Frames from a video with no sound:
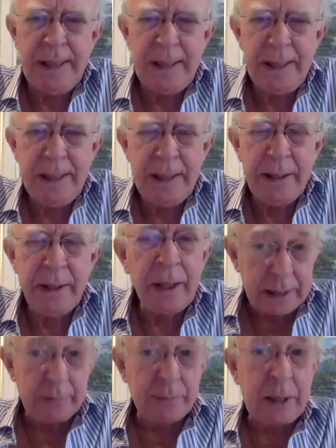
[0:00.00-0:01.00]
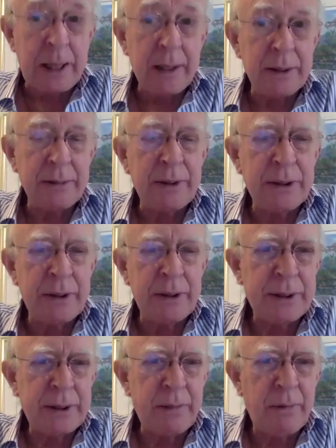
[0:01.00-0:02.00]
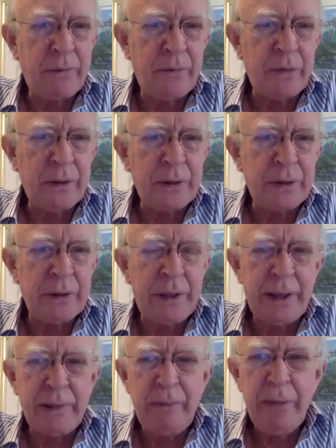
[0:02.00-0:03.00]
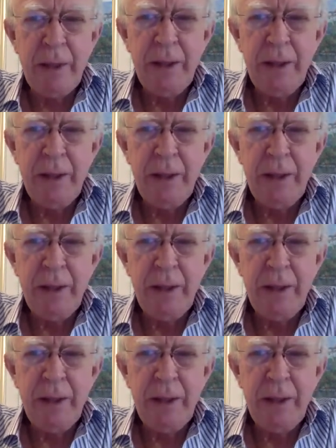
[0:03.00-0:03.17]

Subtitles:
In the Leadership Challenge research I'm referring to now.